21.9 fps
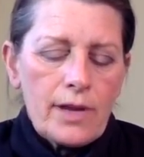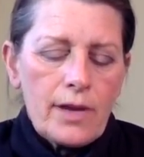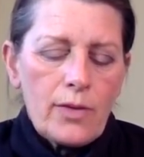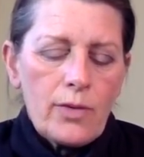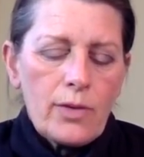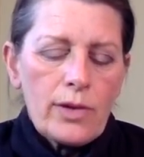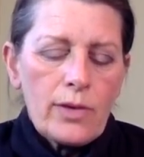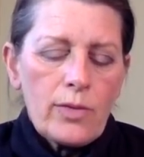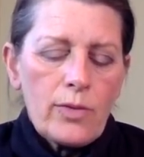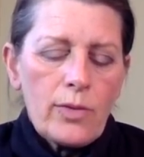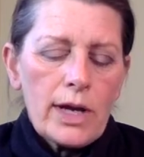
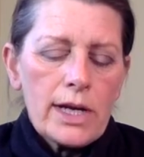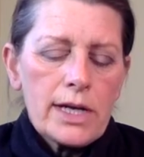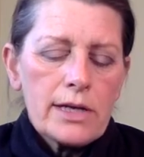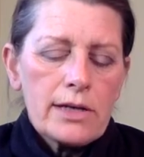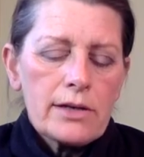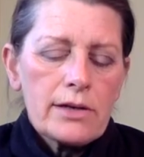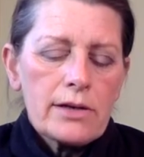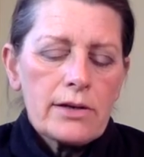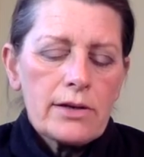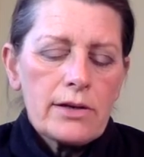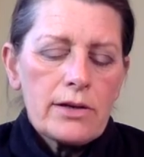With
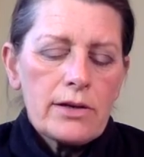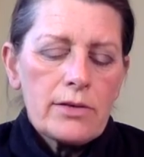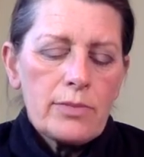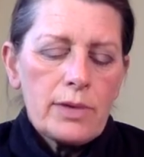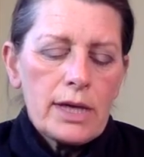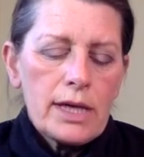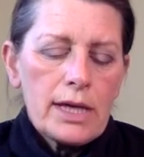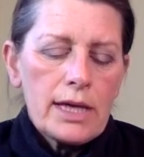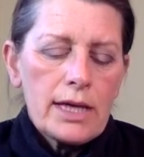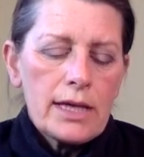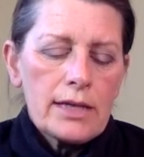wonder, you
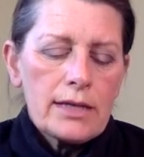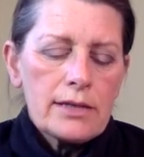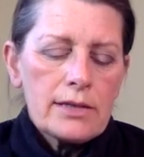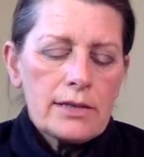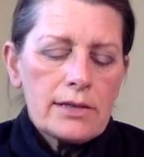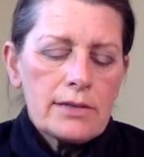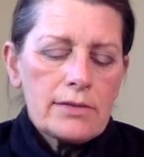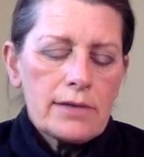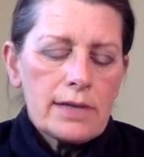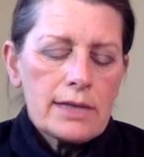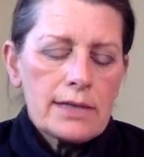begin
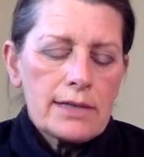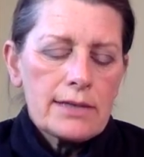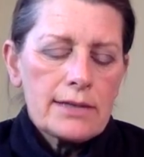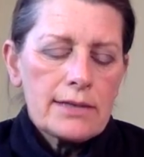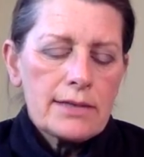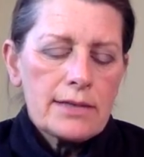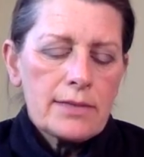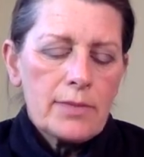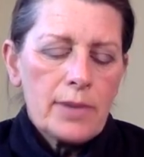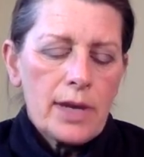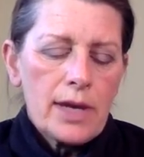to
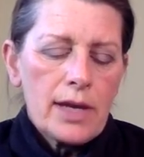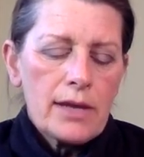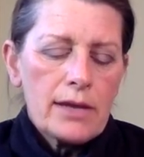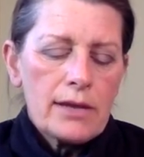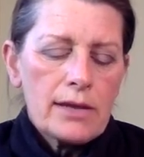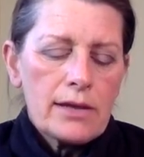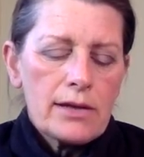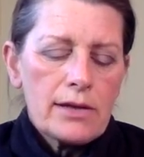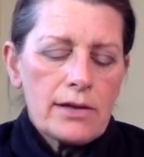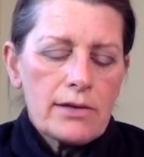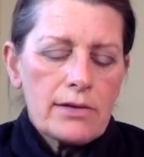anticipate
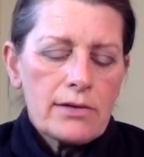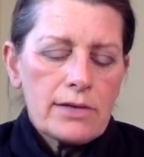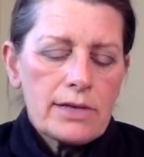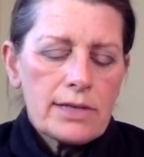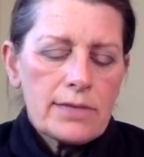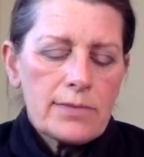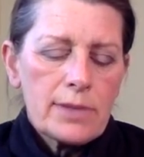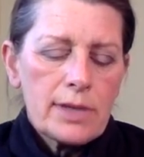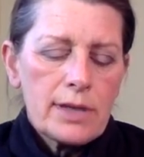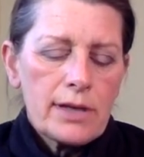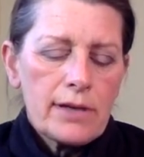the
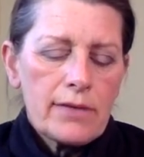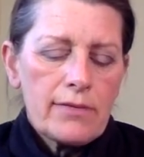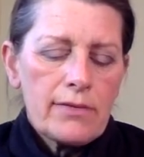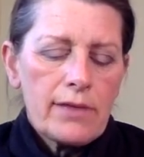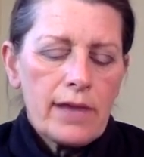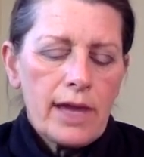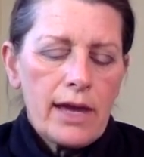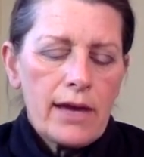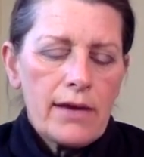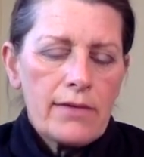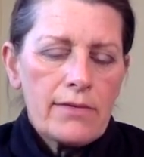nourishment of
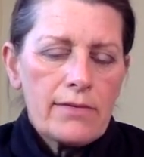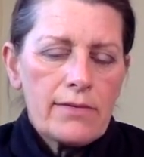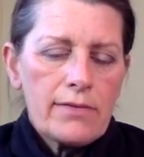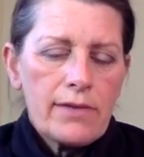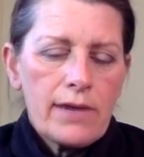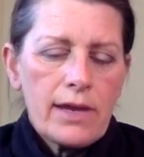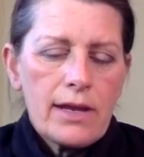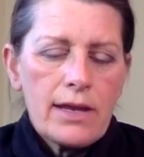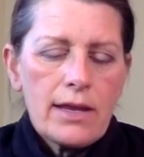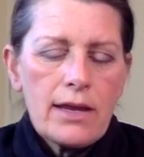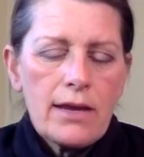life
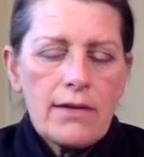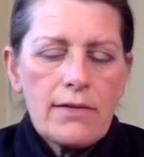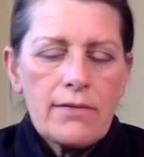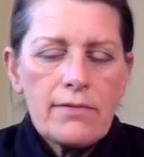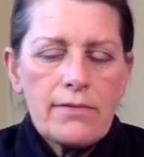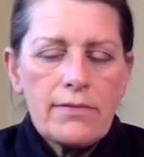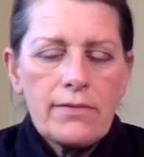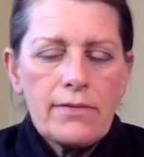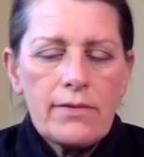and love.